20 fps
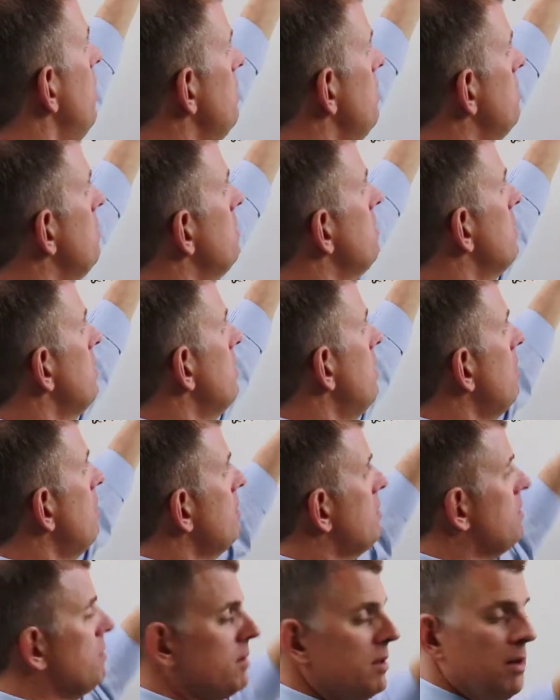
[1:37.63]
under the
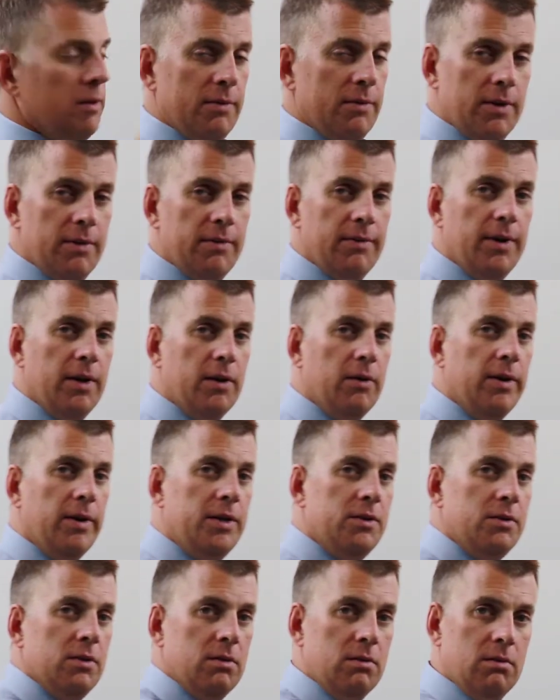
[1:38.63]
Articles of
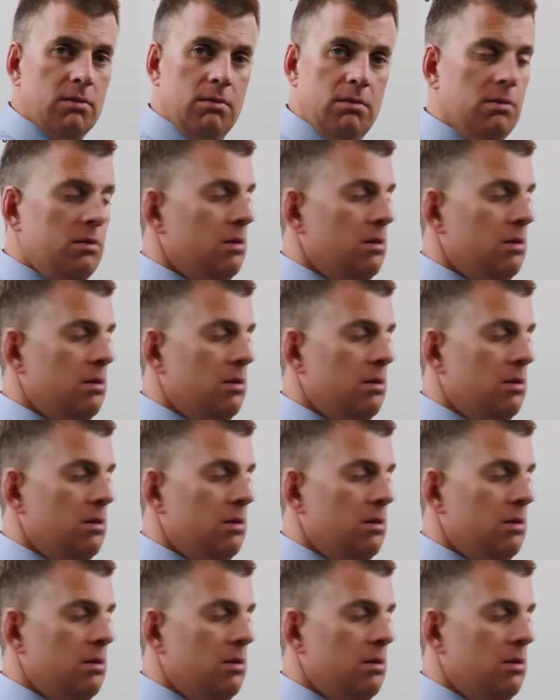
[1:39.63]
Confederation